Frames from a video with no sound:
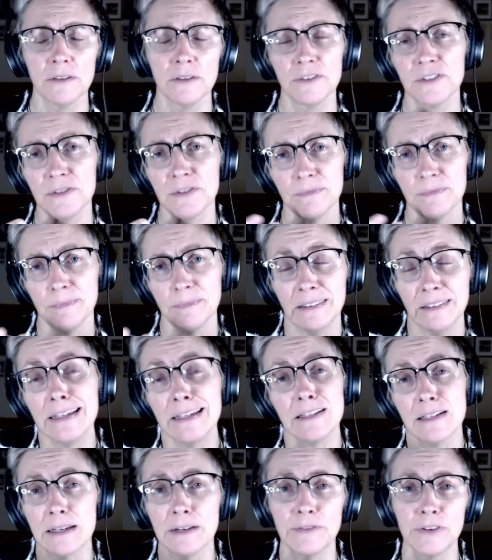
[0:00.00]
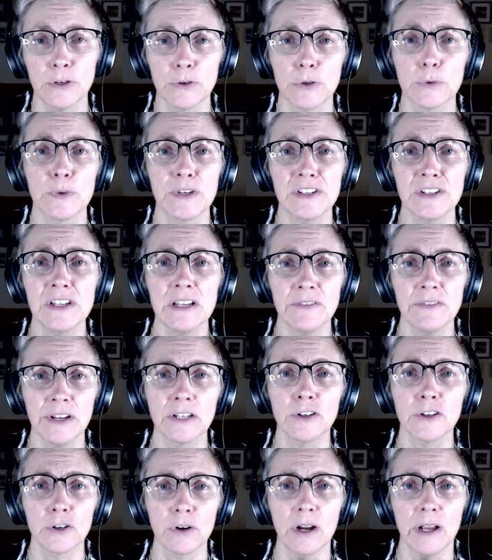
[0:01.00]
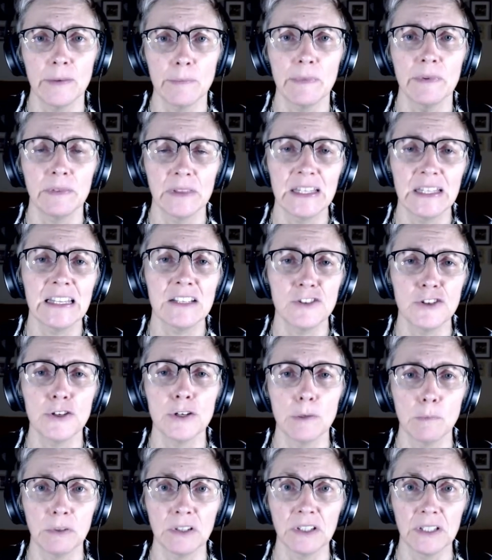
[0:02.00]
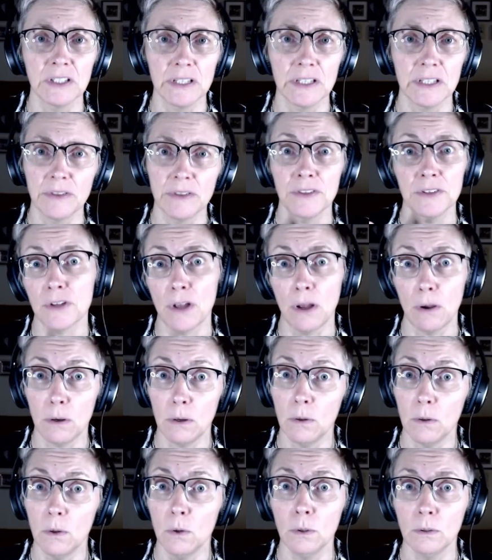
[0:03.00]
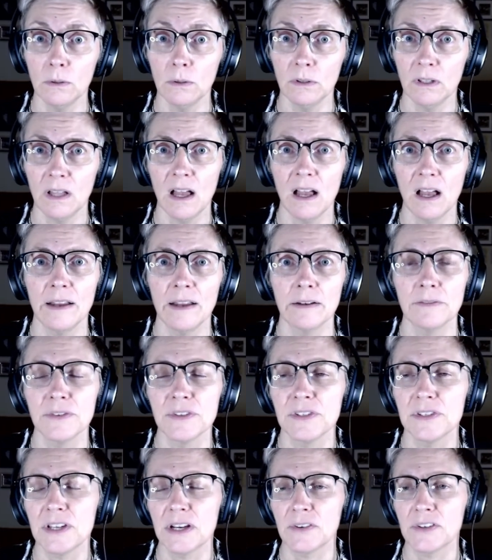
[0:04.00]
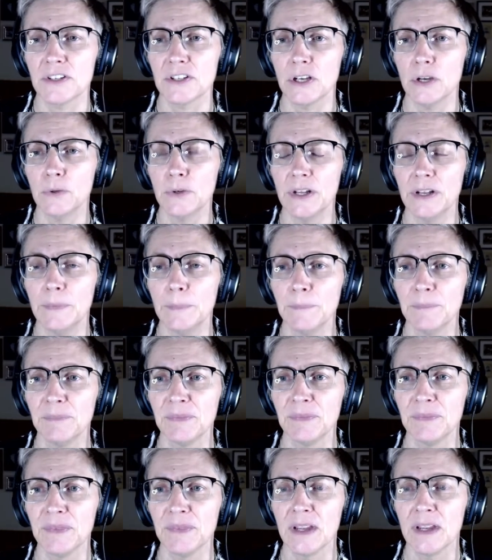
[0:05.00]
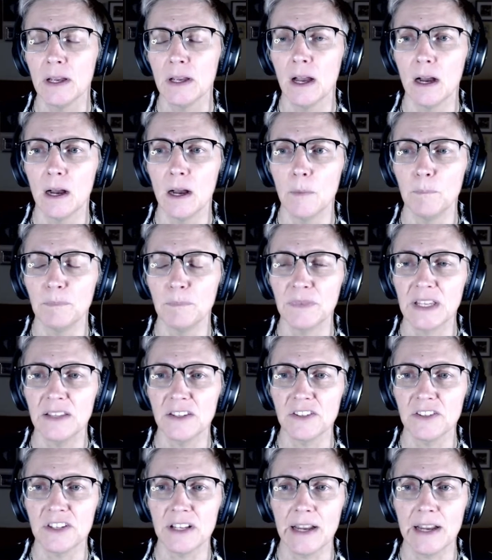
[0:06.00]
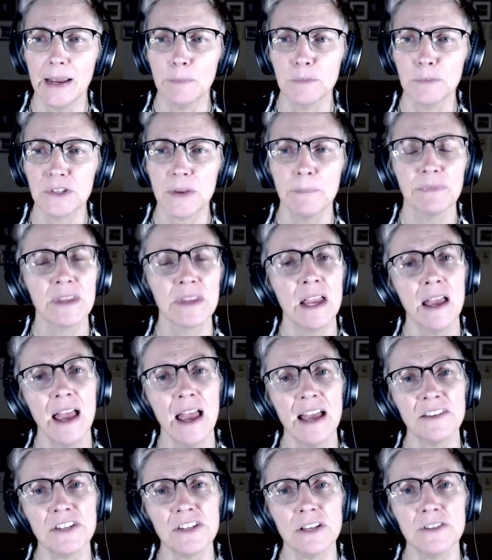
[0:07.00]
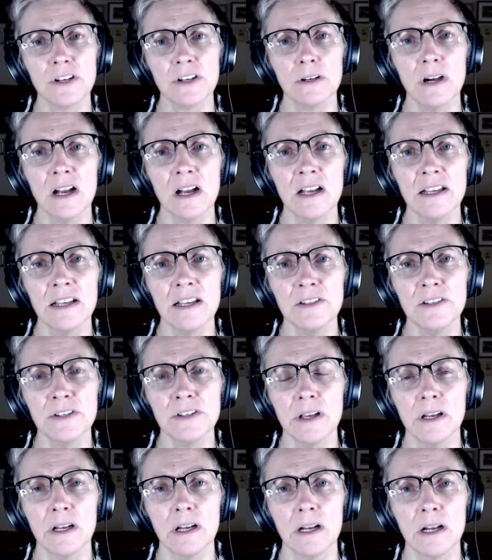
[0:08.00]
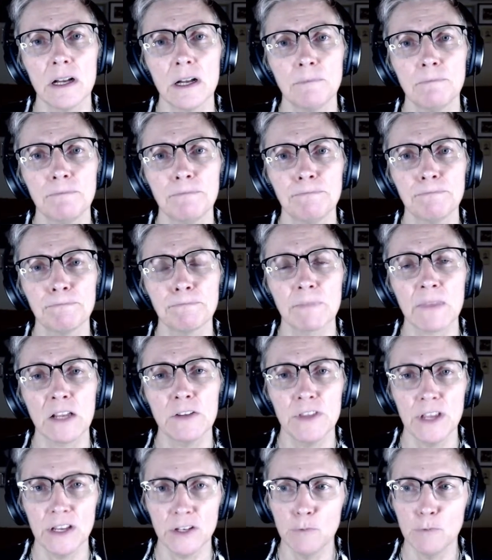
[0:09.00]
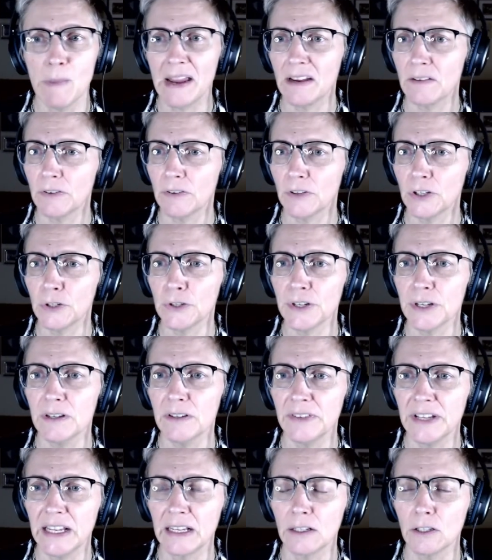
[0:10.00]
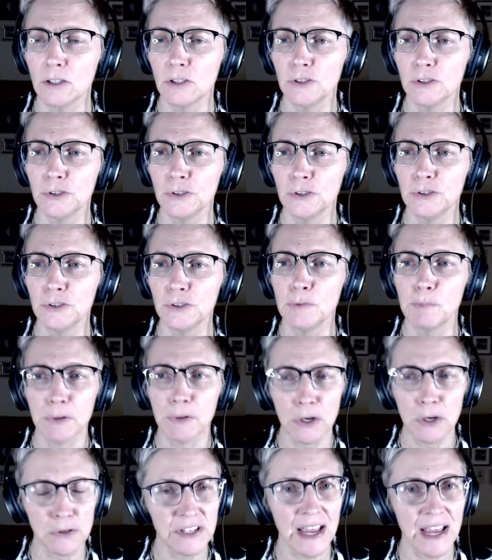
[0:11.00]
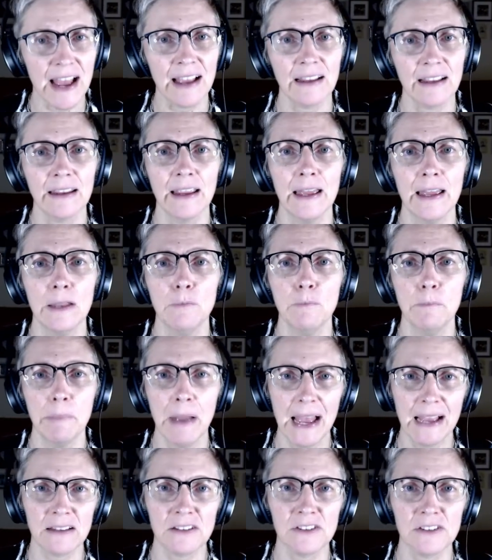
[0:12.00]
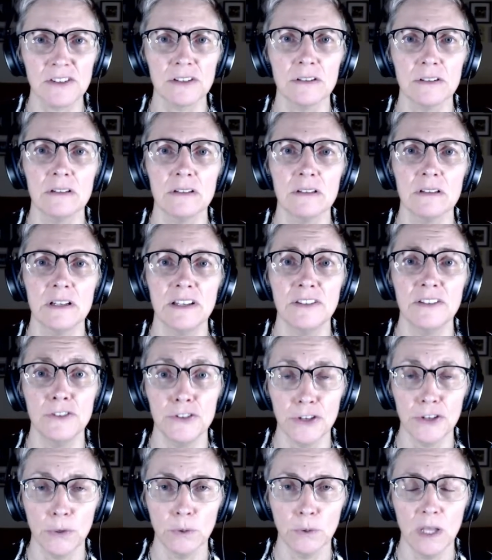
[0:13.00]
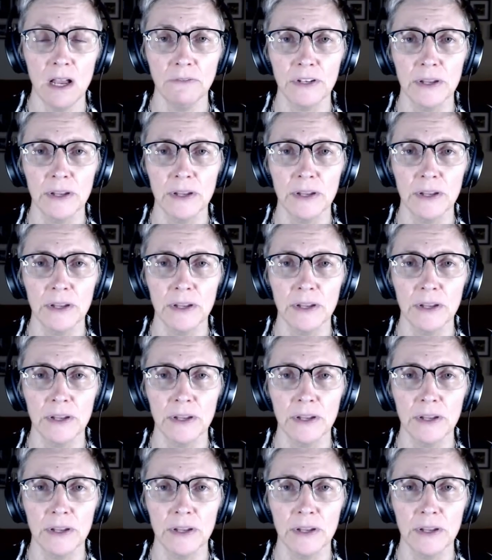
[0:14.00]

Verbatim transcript: at least if you're the receiving neuron, leads you to believe that there's a whole lot of serotonin um, in the synapse. SSRIs um, that you may have heard of include Prozac and Paxil and Zoloft.